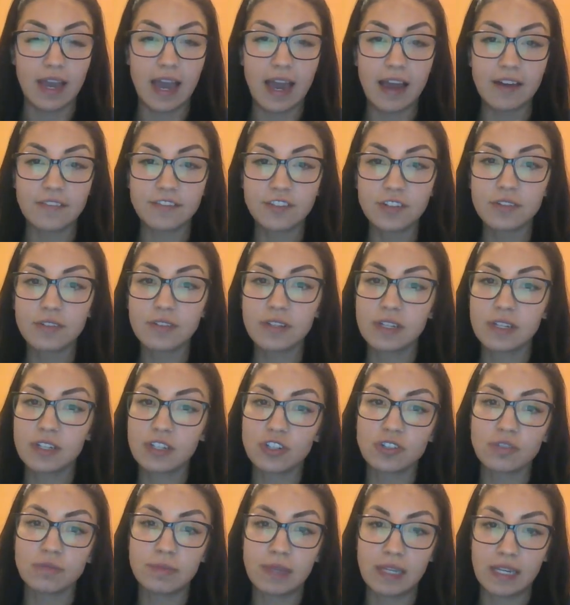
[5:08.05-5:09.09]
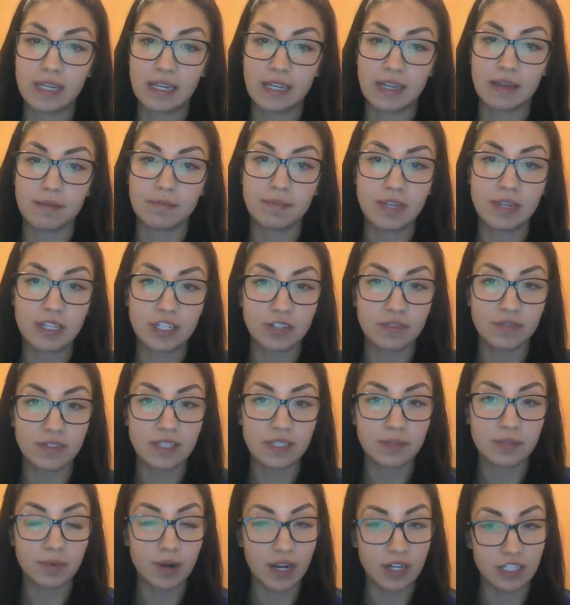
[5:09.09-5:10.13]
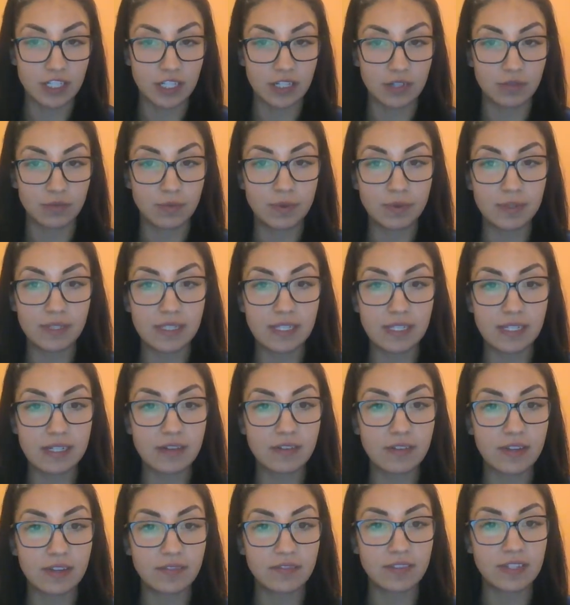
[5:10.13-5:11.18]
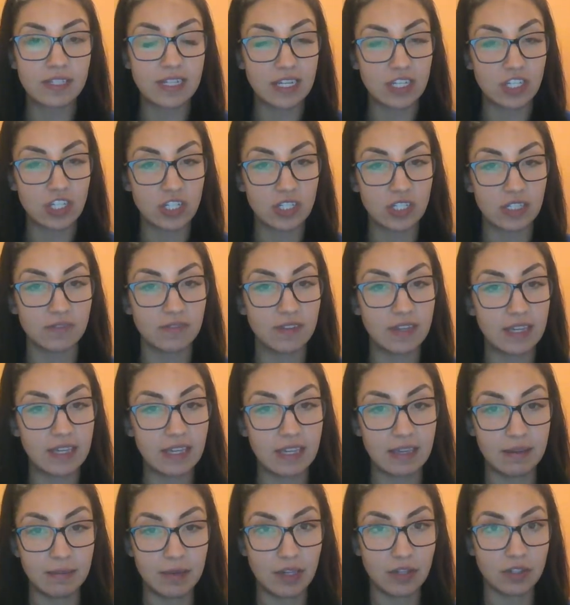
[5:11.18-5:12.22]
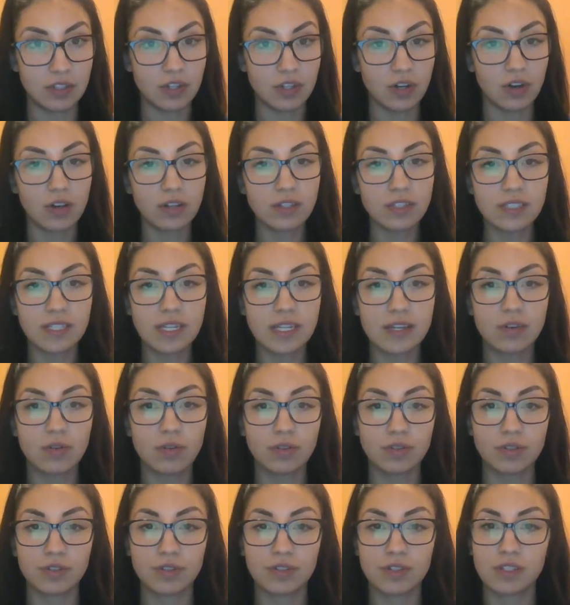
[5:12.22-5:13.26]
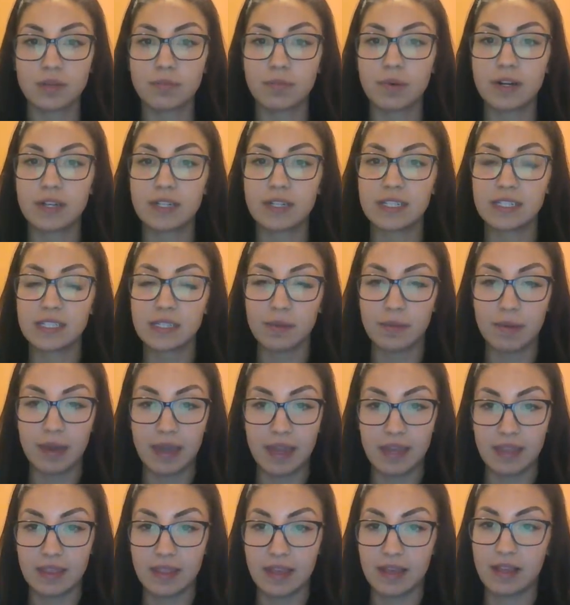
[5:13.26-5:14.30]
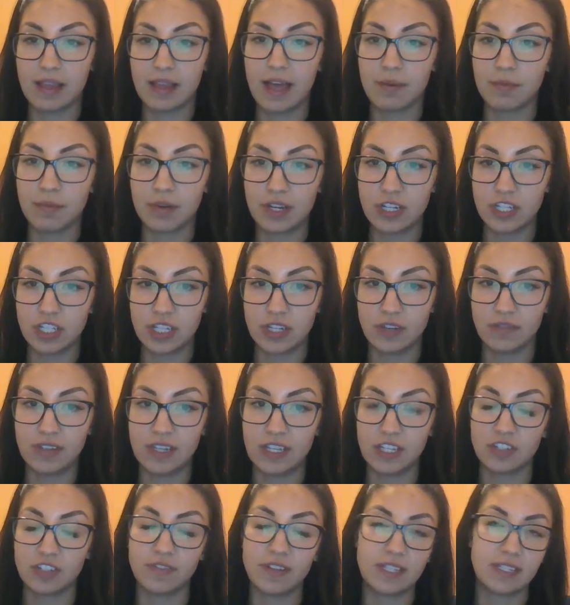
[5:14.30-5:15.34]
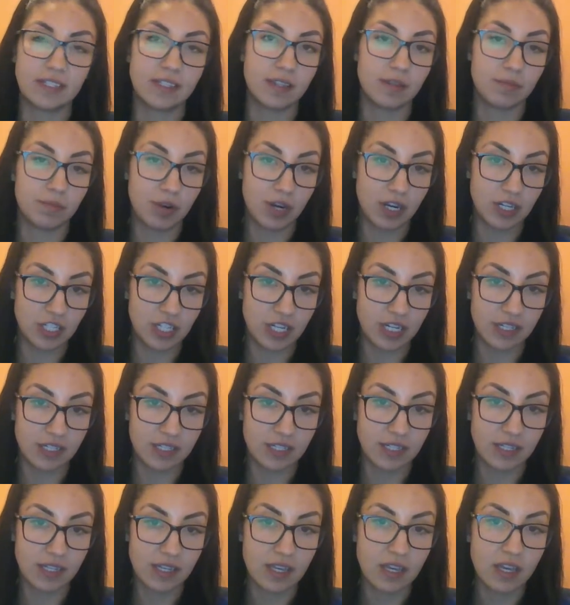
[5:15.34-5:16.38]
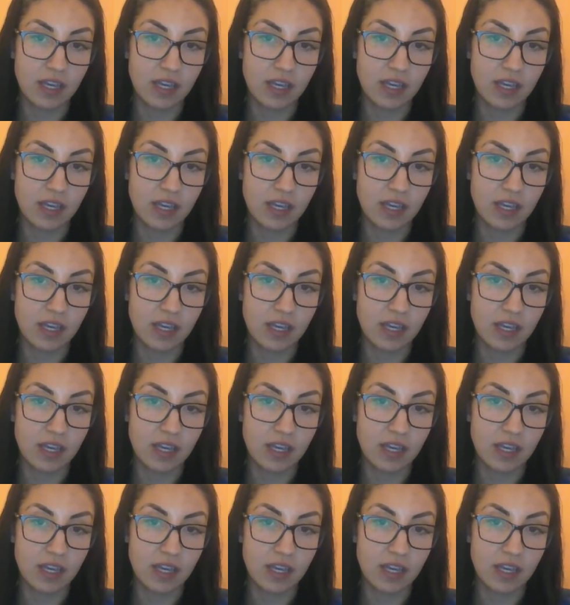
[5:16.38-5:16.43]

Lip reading: After the initial meeting and pitch of this project, we will send out invitations via email to all stakeholders to participate in the collaboration of each phase of the project.